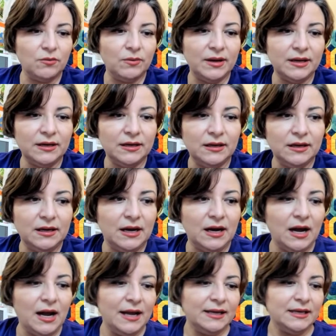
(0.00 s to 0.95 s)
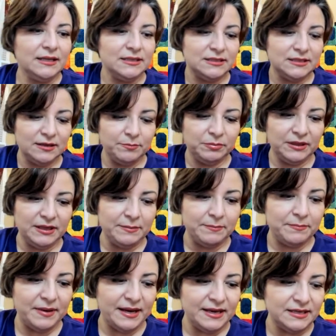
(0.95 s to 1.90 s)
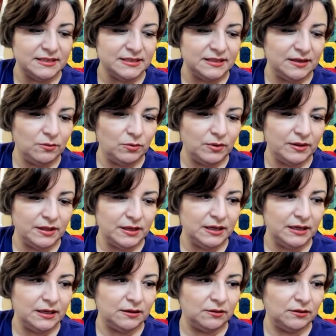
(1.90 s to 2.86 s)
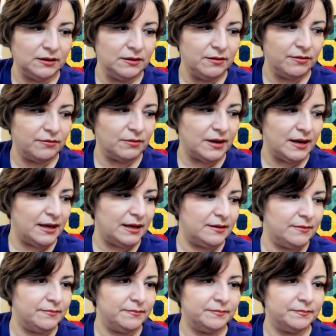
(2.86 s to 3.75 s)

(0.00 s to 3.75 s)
it, I can simply baste it with a needle and thread.